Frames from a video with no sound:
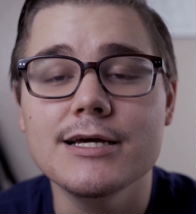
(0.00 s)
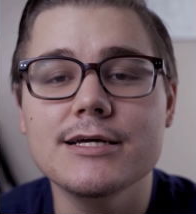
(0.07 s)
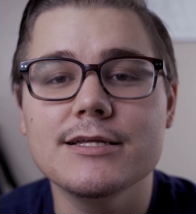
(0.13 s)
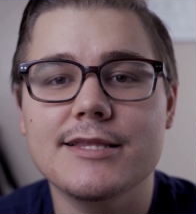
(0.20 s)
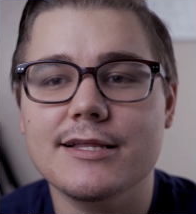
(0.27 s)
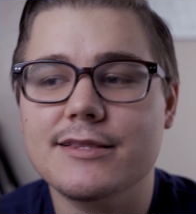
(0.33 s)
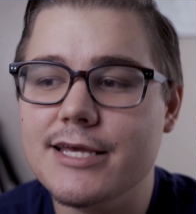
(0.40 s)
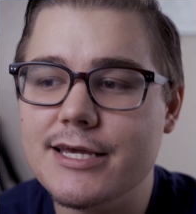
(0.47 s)

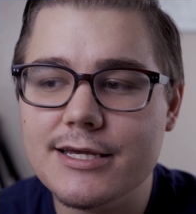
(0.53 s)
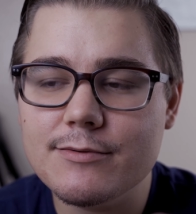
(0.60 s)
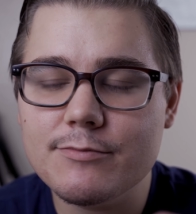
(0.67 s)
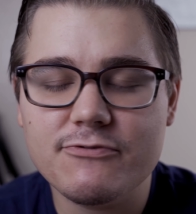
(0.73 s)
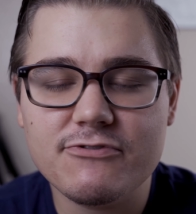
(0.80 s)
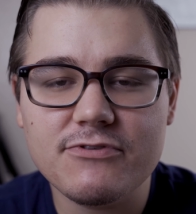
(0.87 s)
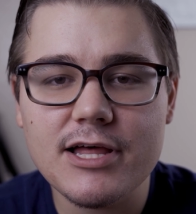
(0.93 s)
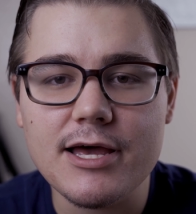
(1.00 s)
that they can
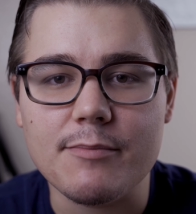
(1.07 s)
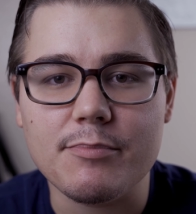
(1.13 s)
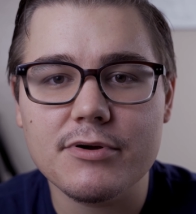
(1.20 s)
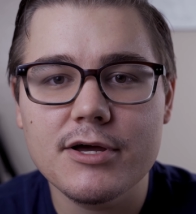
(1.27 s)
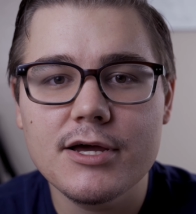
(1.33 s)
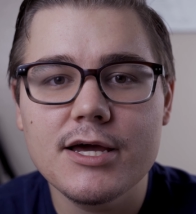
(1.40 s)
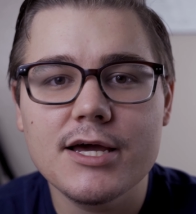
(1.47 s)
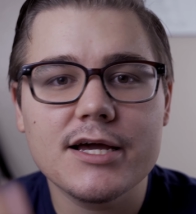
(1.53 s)
flip.
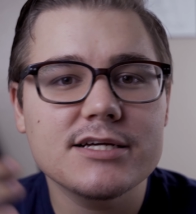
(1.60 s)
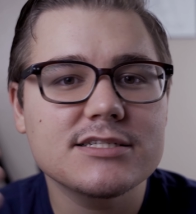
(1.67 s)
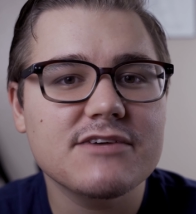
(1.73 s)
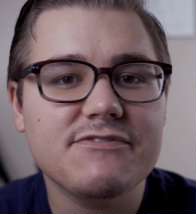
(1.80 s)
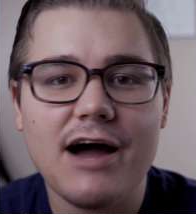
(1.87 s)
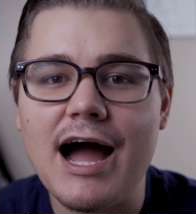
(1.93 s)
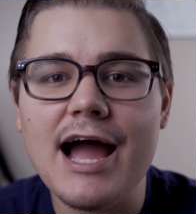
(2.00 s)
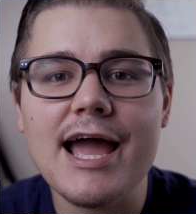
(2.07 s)
Because
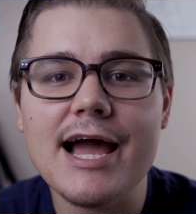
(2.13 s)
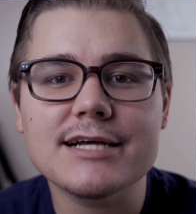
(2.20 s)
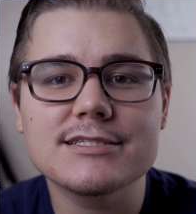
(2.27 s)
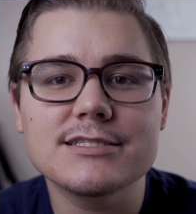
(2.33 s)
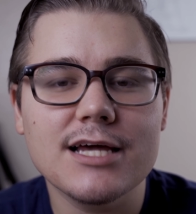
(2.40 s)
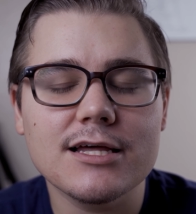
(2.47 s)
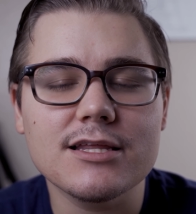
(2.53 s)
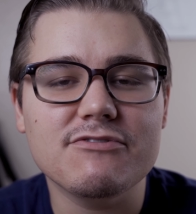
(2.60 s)
if I
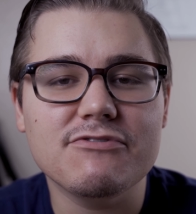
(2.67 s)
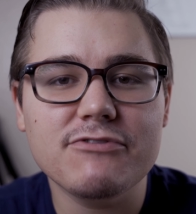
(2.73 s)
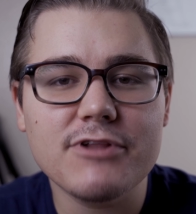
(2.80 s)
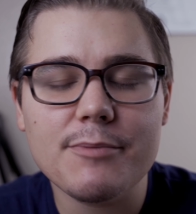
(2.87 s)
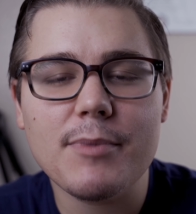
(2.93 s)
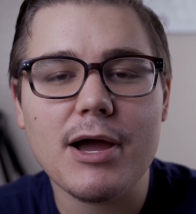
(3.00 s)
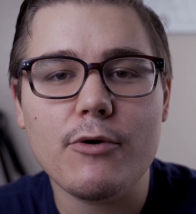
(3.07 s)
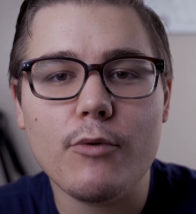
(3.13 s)
accidentally
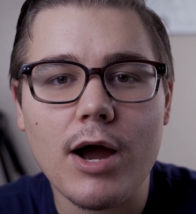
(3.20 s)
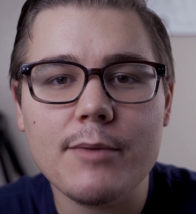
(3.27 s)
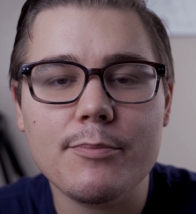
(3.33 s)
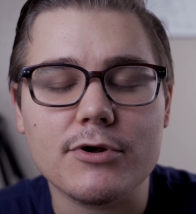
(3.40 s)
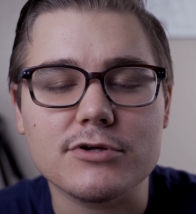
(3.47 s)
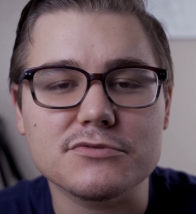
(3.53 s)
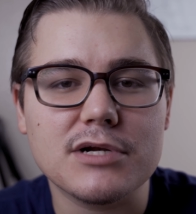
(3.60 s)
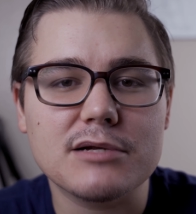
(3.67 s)
flip my
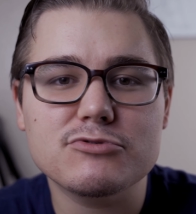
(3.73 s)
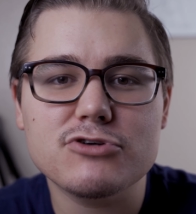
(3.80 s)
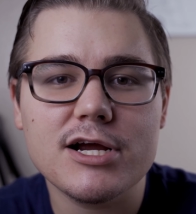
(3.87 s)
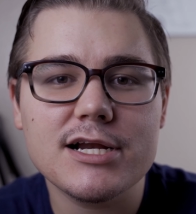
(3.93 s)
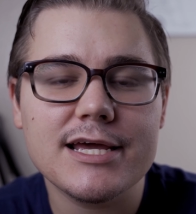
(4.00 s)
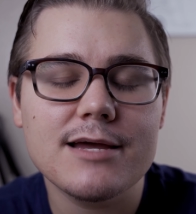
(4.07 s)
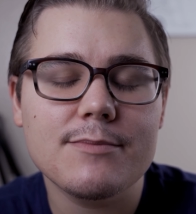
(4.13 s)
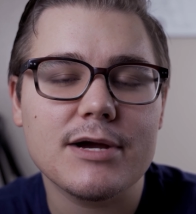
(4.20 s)
wipers when I'm
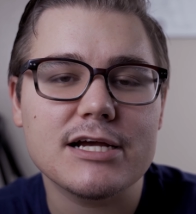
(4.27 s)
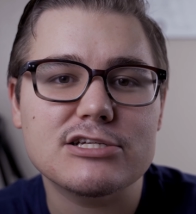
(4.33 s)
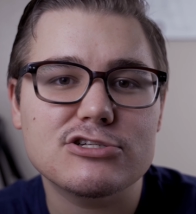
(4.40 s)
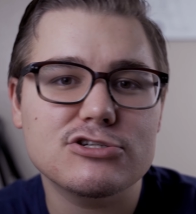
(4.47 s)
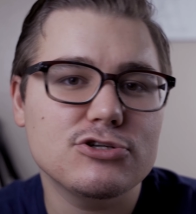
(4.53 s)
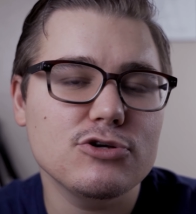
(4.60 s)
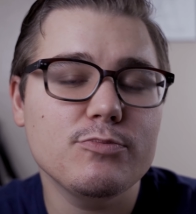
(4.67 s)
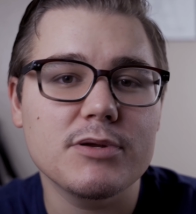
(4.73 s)
trying to hit my
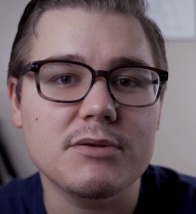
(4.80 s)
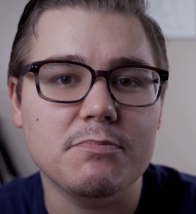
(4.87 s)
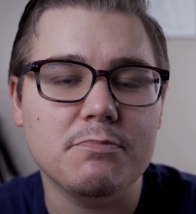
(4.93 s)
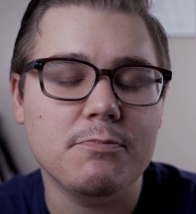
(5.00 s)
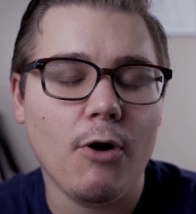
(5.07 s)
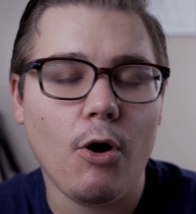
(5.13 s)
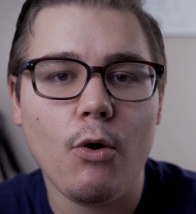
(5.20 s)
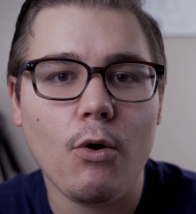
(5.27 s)
stupid
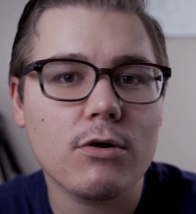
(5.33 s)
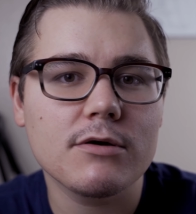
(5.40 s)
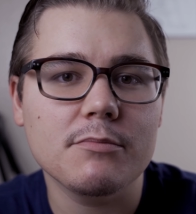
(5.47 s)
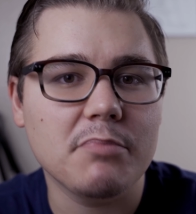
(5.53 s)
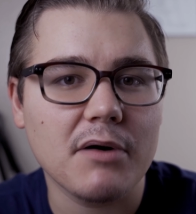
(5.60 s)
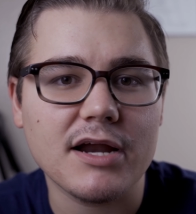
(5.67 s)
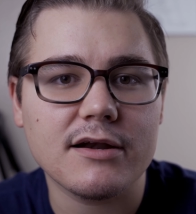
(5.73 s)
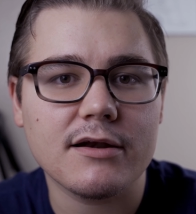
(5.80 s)
horn
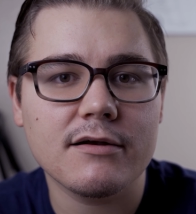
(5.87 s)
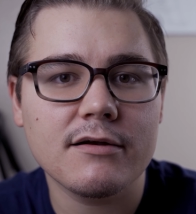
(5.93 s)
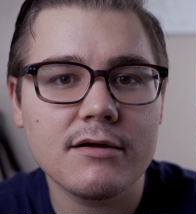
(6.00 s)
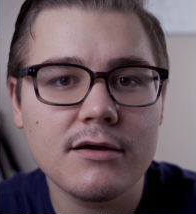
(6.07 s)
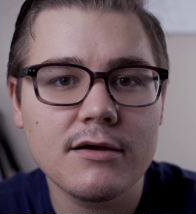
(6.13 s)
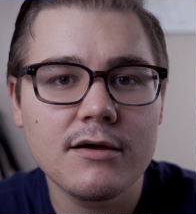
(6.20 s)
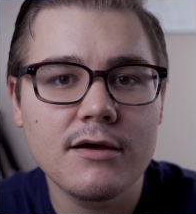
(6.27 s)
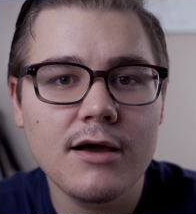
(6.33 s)
button,
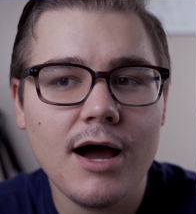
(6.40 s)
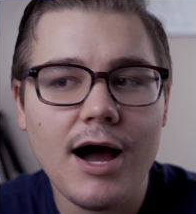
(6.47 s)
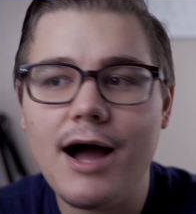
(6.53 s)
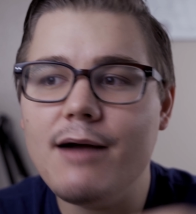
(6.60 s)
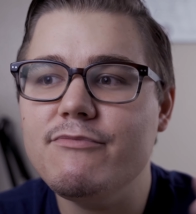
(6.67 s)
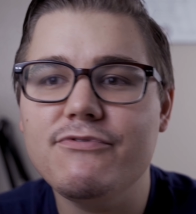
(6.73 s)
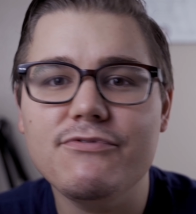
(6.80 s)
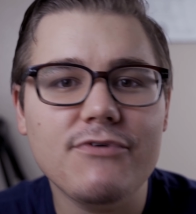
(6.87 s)

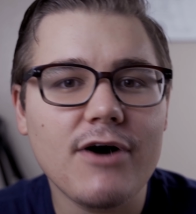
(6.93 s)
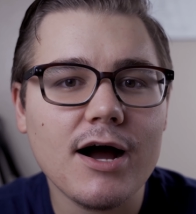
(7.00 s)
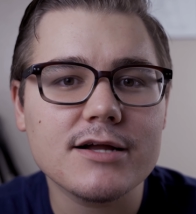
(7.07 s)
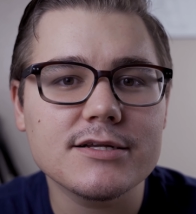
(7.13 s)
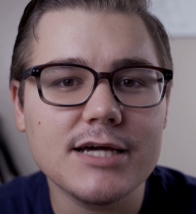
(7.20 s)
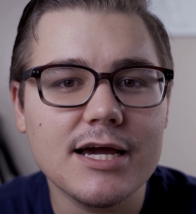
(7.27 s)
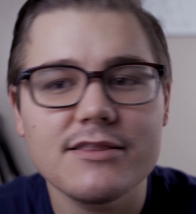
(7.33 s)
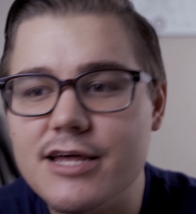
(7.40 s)
I'm
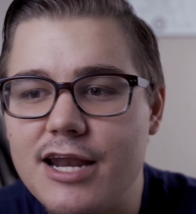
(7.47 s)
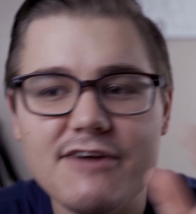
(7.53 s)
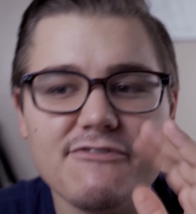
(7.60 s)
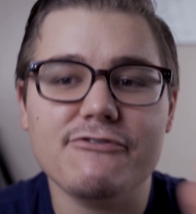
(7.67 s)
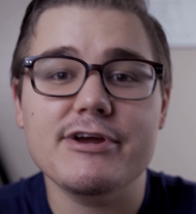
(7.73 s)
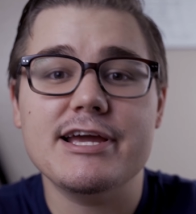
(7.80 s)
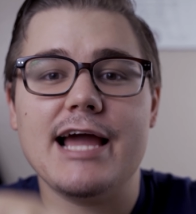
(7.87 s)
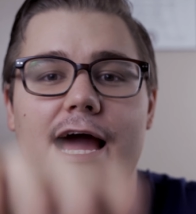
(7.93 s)
fucked, and then I
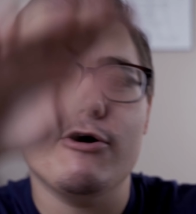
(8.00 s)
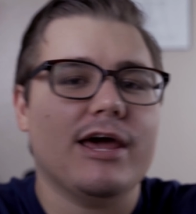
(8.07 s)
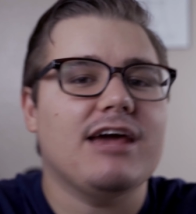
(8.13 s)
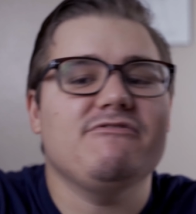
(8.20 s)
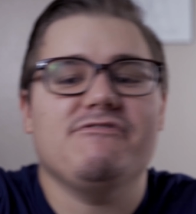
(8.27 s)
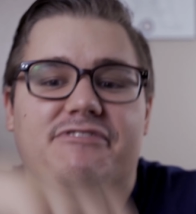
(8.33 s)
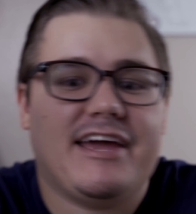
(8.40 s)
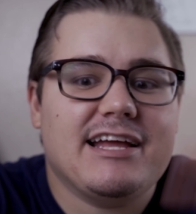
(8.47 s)
freak out
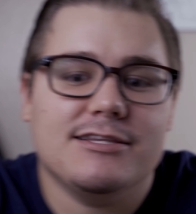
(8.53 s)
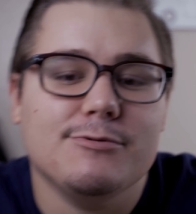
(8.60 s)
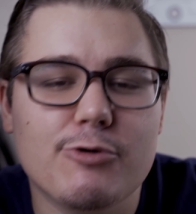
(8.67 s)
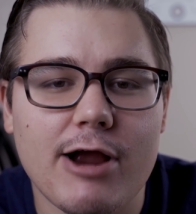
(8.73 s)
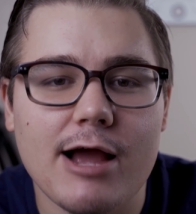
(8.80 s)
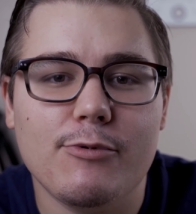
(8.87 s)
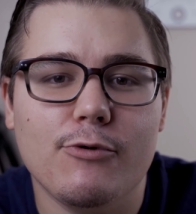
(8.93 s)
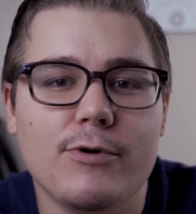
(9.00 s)
and phantom
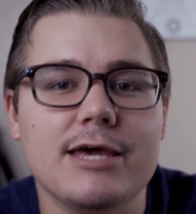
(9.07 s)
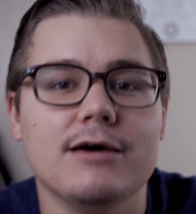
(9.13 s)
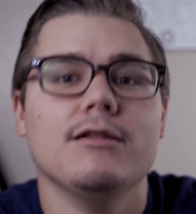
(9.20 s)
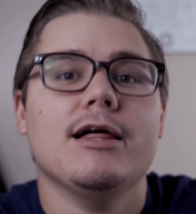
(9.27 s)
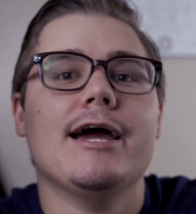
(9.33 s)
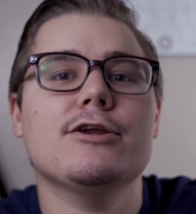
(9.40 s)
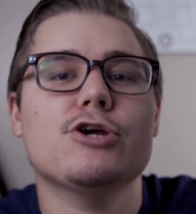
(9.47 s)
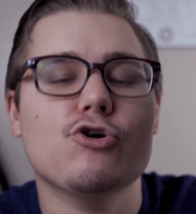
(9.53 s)
grab a wheel
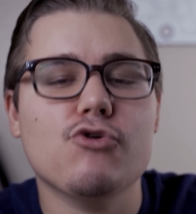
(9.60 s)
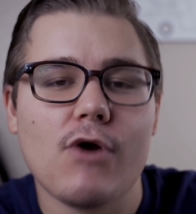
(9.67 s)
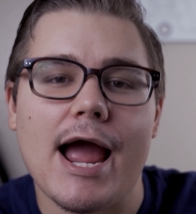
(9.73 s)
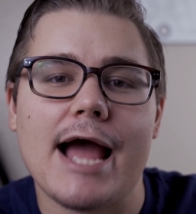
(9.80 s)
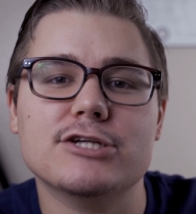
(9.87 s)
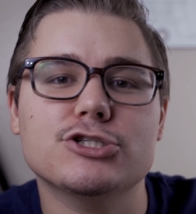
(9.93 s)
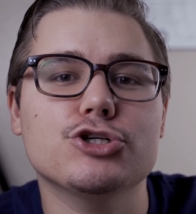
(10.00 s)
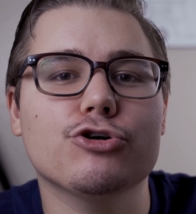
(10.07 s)
and
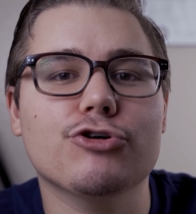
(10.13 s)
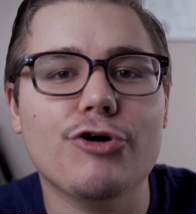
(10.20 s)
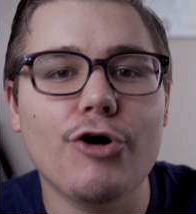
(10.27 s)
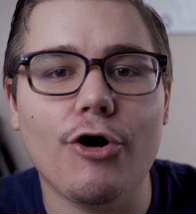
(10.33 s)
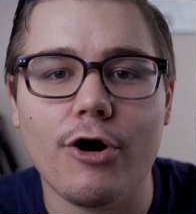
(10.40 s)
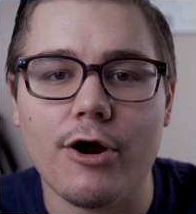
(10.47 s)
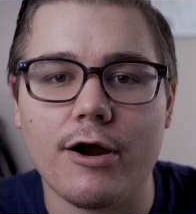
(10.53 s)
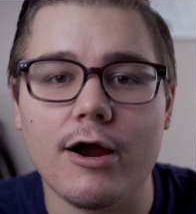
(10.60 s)
crash your
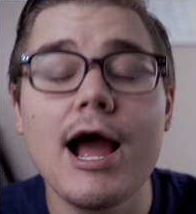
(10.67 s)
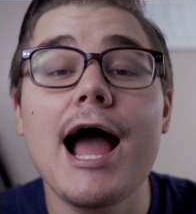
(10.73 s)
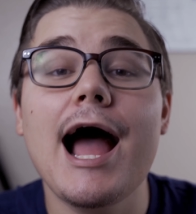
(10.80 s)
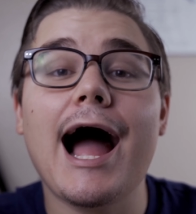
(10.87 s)
car.